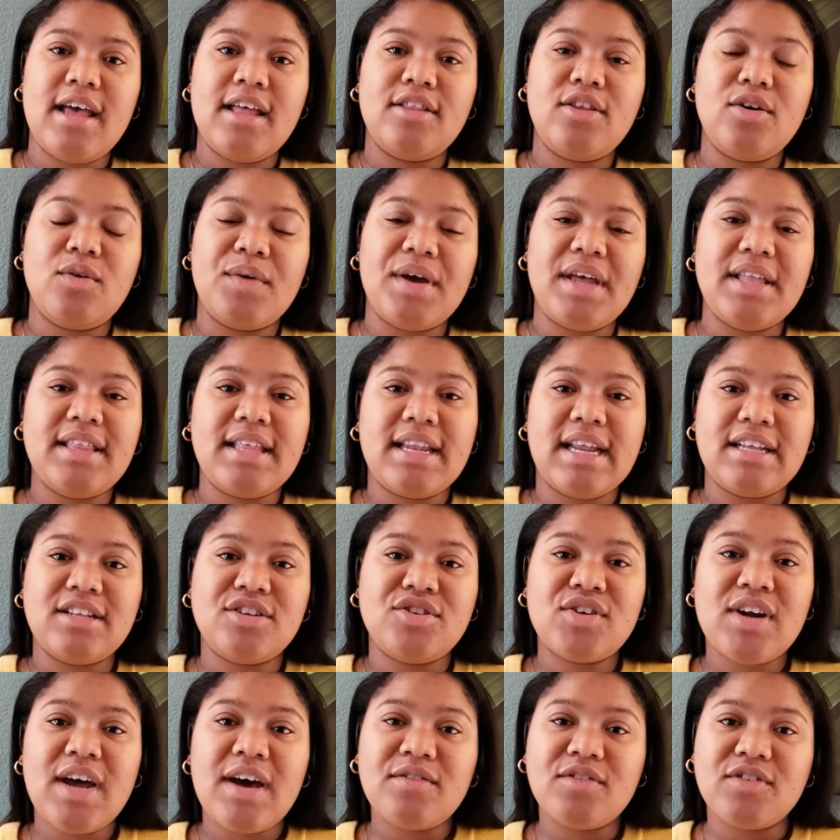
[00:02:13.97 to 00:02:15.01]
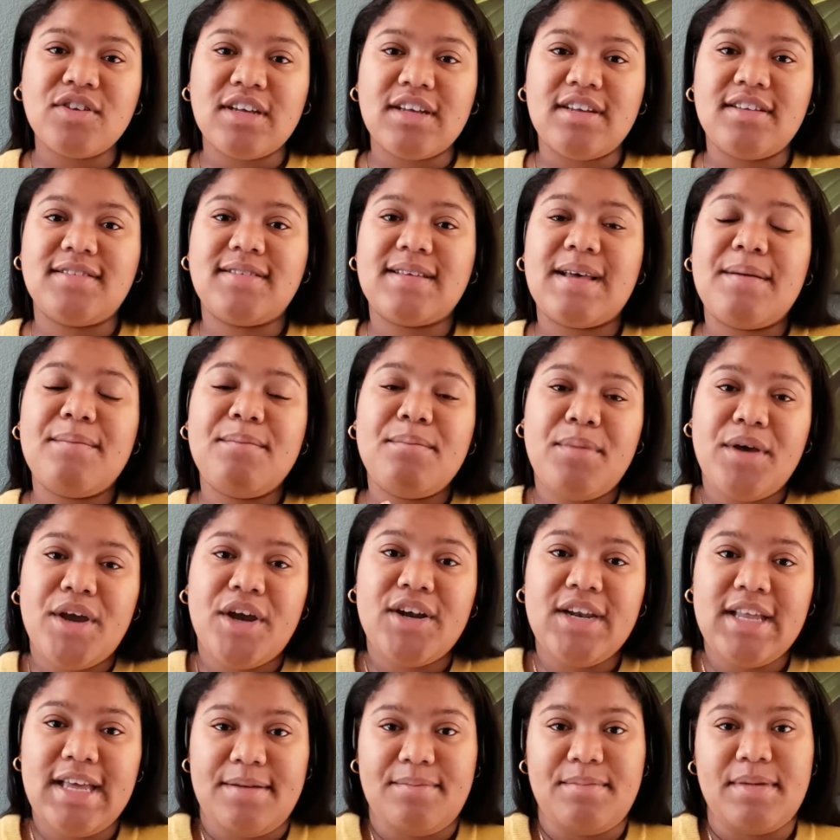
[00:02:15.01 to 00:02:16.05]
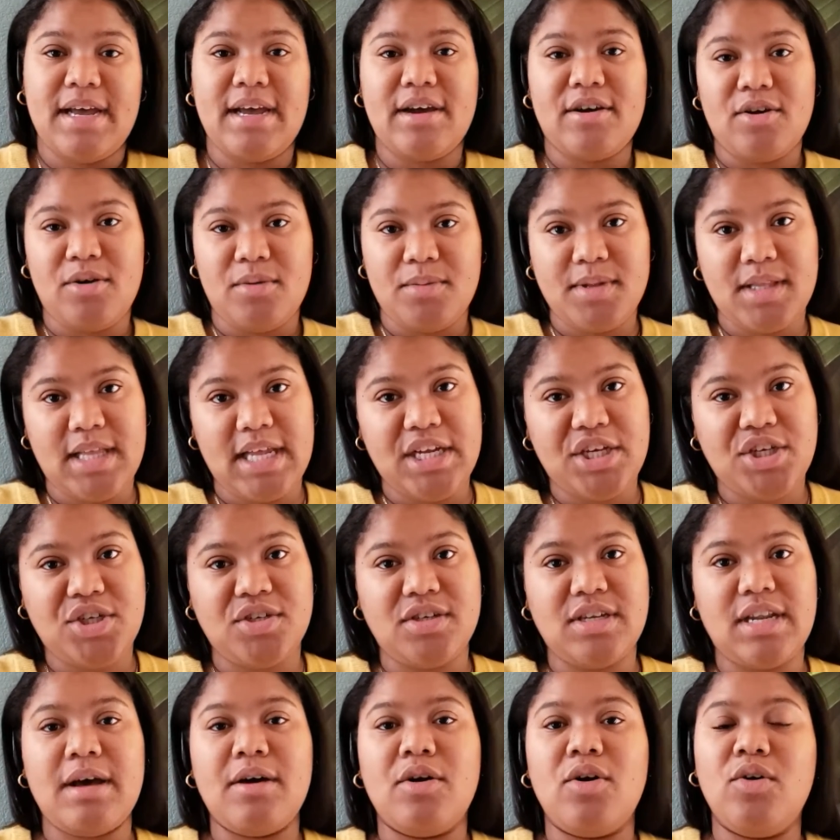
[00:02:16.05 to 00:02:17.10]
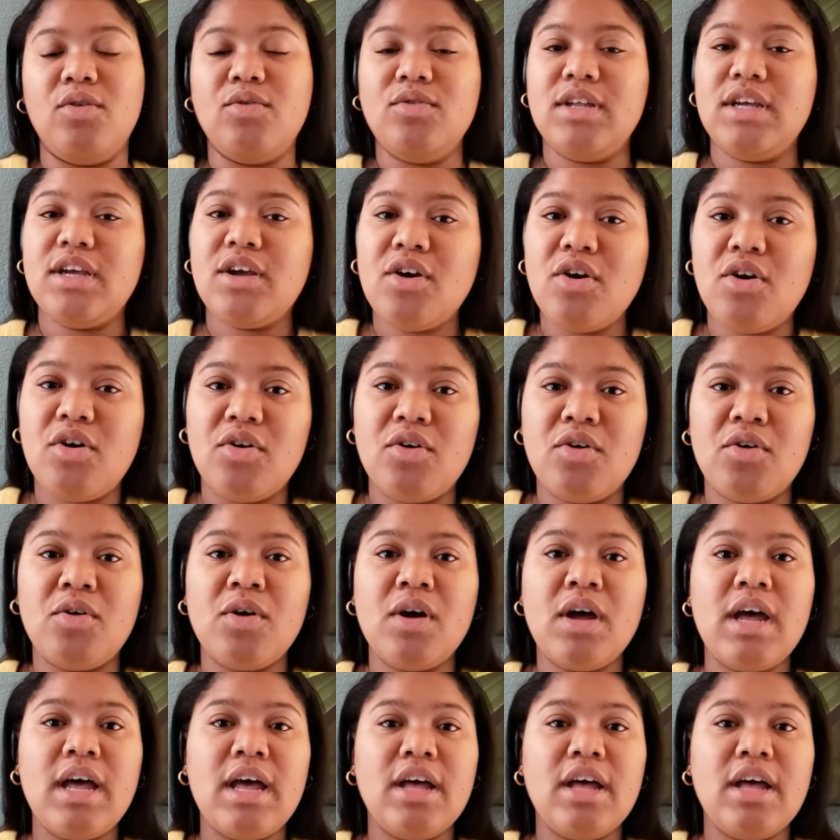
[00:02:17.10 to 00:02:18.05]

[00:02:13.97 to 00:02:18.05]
the way that I travel is I'm barely at my accommodation. I only go